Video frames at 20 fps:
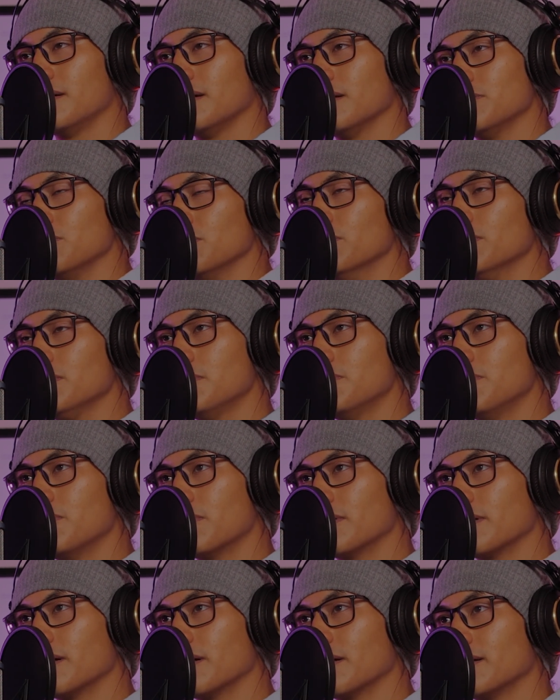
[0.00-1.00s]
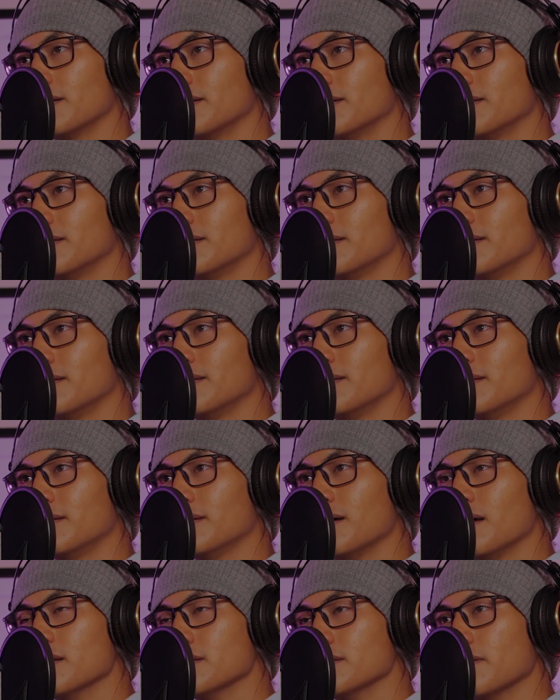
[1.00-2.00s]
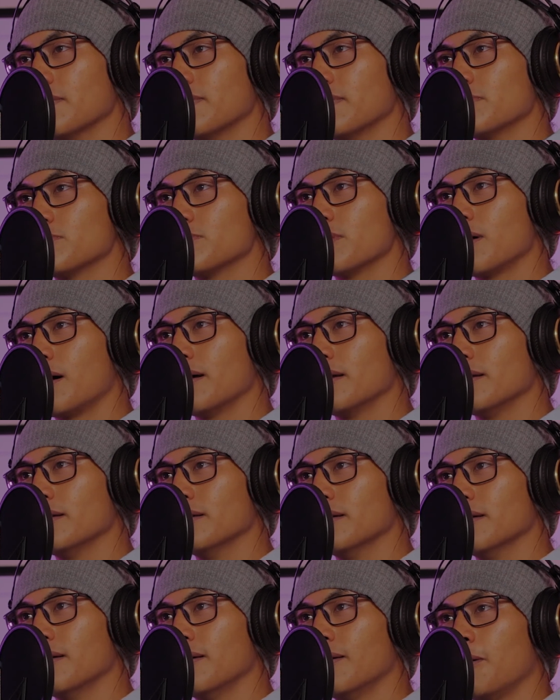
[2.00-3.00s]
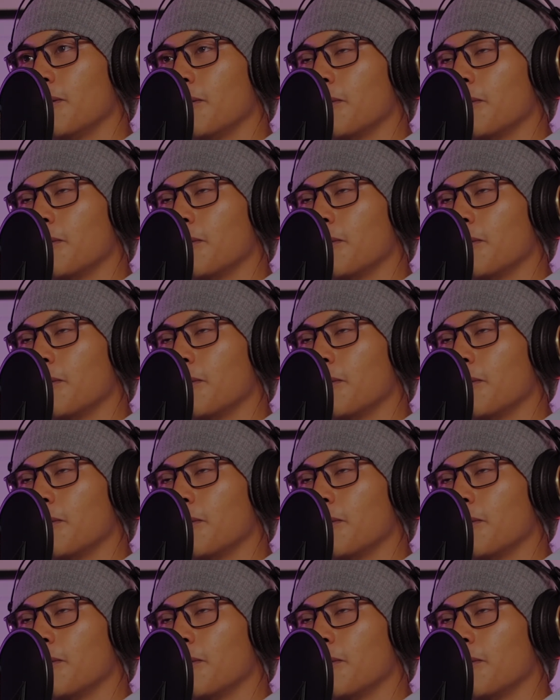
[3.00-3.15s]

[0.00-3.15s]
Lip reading: at 2 a.m, as if I'm trying to